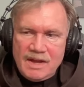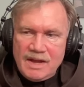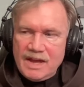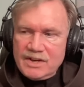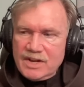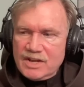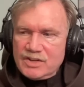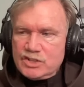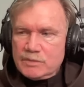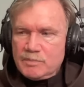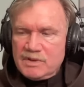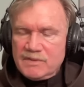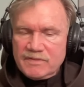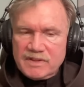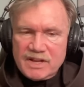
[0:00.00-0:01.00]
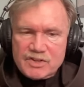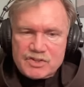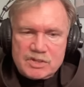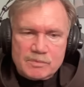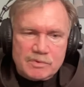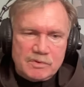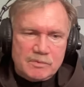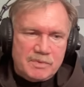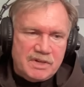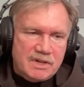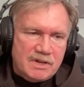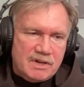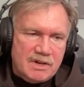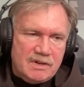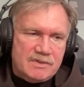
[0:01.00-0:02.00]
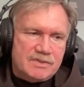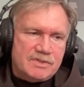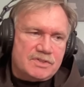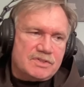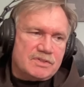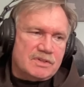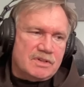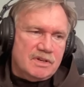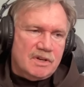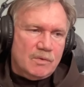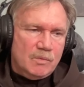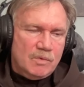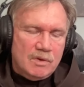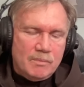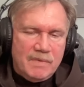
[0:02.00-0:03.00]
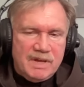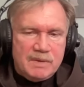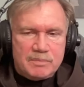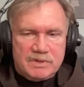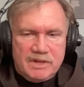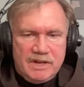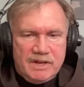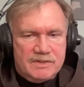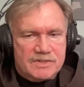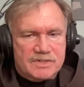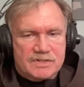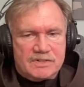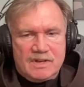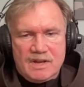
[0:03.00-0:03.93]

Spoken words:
And to be flexible, because, you know, we'll make plans